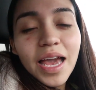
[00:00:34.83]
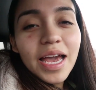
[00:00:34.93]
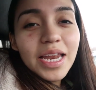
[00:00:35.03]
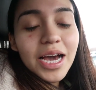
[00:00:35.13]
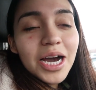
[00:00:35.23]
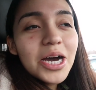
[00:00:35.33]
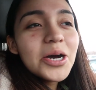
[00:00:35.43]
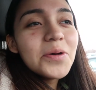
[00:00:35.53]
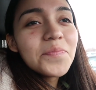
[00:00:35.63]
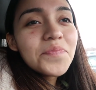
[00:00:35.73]
And
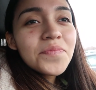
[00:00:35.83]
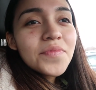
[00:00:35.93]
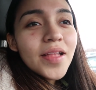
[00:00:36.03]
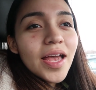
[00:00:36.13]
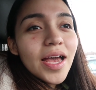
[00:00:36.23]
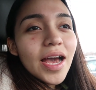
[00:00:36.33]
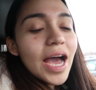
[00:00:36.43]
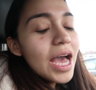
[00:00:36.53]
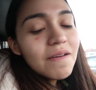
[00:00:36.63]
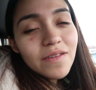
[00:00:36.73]
I
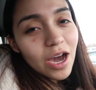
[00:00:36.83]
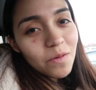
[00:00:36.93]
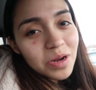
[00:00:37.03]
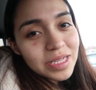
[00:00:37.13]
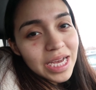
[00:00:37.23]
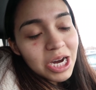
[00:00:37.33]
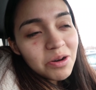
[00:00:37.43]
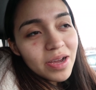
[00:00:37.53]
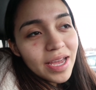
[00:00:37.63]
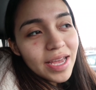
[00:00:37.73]
have not worked
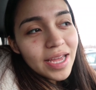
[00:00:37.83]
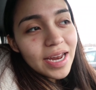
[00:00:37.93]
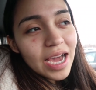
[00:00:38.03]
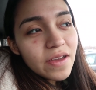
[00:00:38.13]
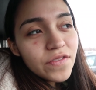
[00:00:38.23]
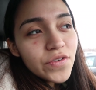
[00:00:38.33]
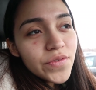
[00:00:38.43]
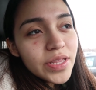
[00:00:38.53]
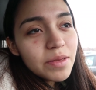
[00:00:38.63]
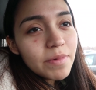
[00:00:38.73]
out, and I feel
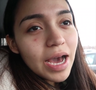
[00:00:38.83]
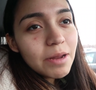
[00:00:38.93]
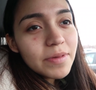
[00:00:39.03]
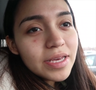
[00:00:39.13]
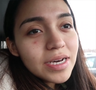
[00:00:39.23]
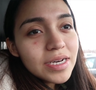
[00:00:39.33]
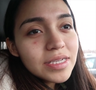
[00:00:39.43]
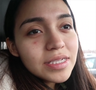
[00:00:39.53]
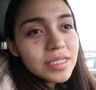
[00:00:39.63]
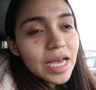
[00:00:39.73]
really bad
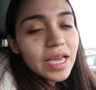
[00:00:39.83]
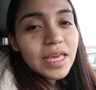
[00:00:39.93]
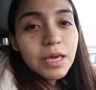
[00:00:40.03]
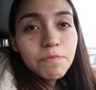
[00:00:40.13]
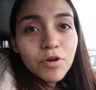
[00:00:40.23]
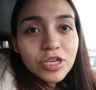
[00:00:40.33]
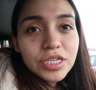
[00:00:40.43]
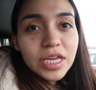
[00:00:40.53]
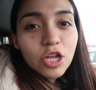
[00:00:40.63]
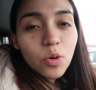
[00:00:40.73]
because I keep
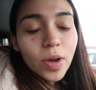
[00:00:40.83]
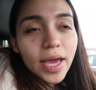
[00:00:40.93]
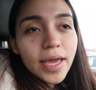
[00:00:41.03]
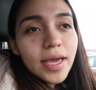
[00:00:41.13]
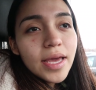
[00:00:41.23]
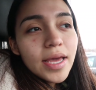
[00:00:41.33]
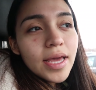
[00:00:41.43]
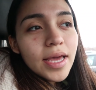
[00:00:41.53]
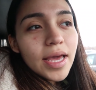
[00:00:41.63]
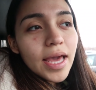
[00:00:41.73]
pushing it away,
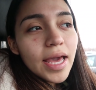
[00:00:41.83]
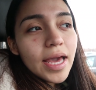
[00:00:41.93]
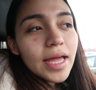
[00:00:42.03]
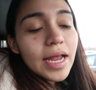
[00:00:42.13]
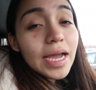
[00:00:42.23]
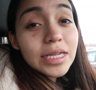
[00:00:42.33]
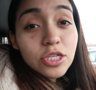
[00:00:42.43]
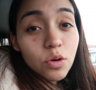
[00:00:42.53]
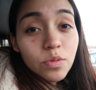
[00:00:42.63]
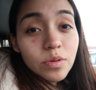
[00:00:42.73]
and
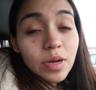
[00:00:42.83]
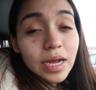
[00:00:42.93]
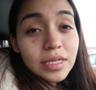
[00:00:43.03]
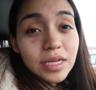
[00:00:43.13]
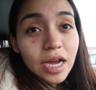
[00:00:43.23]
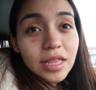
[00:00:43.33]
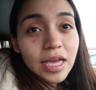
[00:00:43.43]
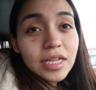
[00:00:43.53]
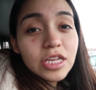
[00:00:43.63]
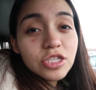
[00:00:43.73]
I
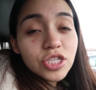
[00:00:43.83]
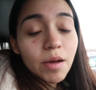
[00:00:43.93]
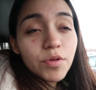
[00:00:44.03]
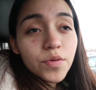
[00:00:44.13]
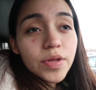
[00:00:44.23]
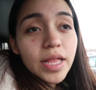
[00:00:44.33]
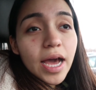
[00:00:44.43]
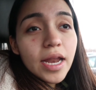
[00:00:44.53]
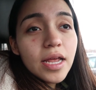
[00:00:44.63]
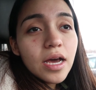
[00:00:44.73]
need to stop doing
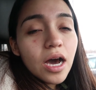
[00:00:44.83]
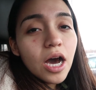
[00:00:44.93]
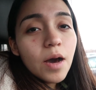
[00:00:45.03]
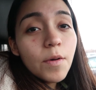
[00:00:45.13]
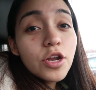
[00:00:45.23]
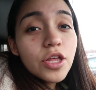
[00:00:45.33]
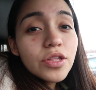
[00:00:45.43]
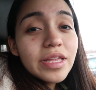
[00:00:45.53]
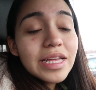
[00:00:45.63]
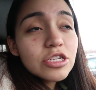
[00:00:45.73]
that.
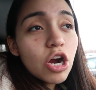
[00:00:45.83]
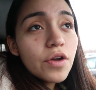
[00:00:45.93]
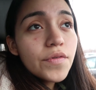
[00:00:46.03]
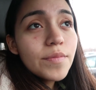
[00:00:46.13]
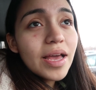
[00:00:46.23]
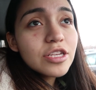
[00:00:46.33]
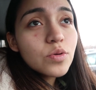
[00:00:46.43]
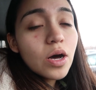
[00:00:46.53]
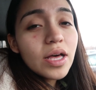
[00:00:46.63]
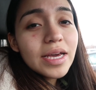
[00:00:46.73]
Another thing that's hard for me as
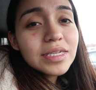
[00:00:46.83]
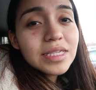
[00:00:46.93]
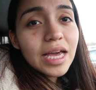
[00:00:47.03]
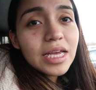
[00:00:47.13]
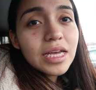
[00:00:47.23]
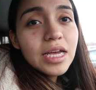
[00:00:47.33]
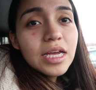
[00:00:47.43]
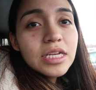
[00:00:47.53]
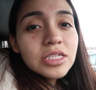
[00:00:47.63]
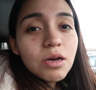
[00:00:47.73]
well is like
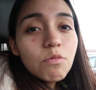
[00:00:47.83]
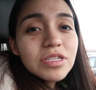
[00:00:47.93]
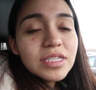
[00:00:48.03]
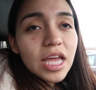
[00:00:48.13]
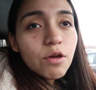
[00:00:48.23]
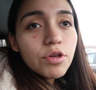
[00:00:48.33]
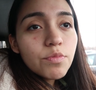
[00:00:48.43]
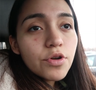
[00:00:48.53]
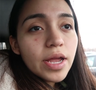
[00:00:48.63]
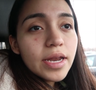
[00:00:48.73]
someone staying with
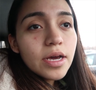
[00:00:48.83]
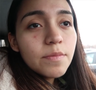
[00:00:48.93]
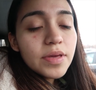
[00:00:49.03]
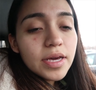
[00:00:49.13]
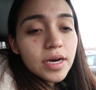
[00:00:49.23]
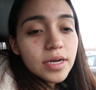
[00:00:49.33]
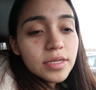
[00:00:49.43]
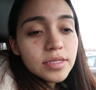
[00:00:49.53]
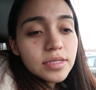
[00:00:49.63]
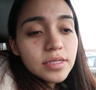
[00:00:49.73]
Miranda,
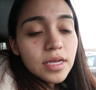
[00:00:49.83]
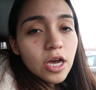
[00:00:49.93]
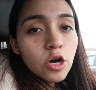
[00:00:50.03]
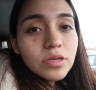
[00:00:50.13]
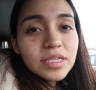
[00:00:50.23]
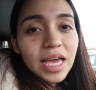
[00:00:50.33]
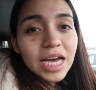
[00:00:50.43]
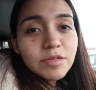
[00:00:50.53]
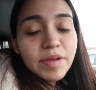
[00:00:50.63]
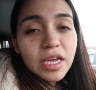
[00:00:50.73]
because Jose
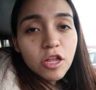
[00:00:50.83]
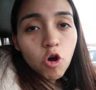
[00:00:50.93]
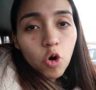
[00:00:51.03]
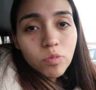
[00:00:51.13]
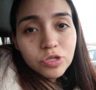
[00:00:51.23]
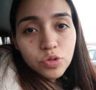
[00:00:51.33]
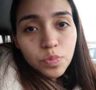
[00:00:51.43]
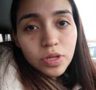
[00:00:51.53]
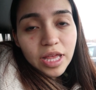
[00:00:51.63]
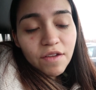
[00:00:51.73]
has been getting home
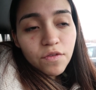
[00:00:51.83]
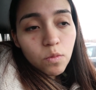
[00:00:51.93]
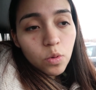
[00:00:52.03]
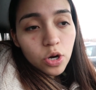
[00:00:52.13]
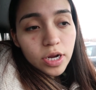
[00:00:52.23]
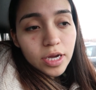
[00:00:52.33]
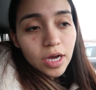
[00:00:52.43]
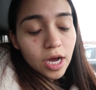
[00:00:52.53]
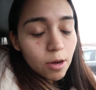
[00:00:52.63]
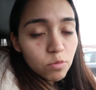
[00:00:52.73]
super late from work,
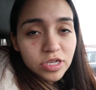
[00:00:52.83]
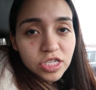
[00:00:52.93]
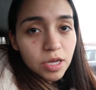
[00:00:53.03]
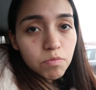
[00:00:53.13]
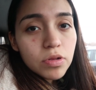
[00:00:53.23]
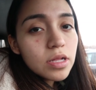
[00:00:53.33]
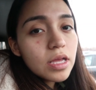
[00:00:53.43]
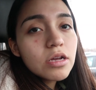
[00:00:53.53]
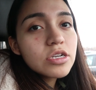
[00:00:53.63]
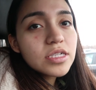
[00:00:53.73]
which is
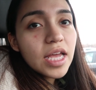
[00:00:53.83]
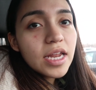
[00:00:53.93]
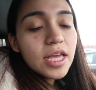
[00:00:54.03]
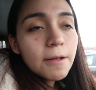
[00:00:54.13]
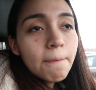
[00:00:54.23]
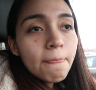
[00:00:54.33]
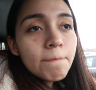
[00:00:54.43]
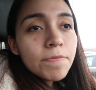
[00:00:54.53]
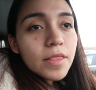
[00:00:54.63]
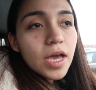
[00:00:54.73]
completely understanding.
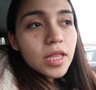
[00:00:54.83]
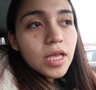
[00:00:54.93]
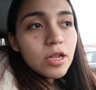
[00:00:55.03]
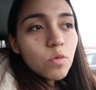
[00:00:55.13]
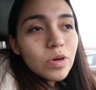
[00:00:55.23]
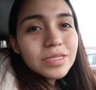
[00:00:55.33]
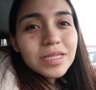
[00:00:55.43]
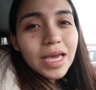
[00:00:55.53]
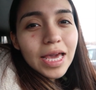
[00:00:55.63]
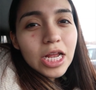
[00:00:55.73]
And then
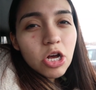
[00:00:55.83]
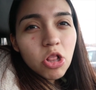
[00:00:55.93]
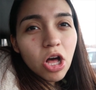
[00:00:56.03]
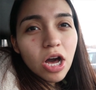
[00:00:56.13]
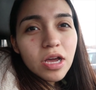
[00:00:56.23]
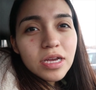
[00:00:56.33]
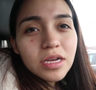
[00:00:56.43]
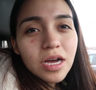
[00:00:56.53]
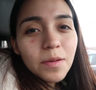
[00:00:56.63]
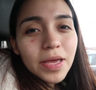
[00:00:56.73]
once like 8 o'clock
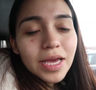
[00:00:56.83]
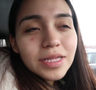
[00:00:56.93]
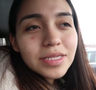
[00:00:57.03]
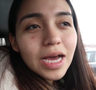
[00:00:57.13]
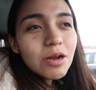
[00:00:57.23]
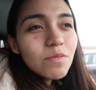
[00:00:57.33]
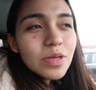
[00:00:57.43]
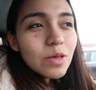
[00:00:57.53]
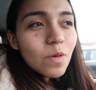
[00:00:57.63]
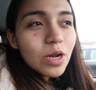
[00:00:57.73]
hits, I don't
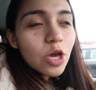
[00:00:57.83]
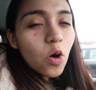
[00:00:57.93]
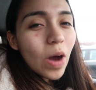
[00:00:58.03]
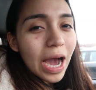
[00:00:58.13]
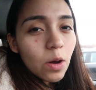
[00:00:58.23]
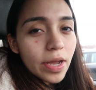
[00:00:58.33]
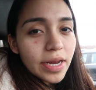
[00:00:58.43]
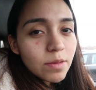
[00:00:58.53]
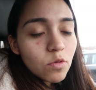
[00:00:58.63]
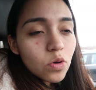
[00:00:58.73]
really want to go out
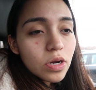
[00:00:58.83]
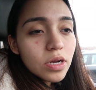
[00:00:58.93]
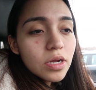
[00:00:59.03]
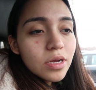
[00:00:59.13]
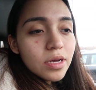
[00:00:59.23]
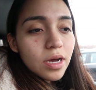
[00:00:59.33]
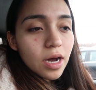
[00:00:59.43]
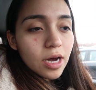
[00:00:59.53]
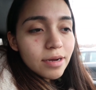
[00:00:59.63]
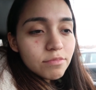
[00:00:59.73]
anymore.
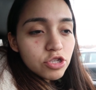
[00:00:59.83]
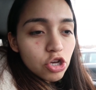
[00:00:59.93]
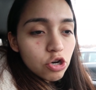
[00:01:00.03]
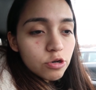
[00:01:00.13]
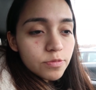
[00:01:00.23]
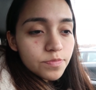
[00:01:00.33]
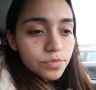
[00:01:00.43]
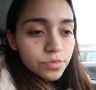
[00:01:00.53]
So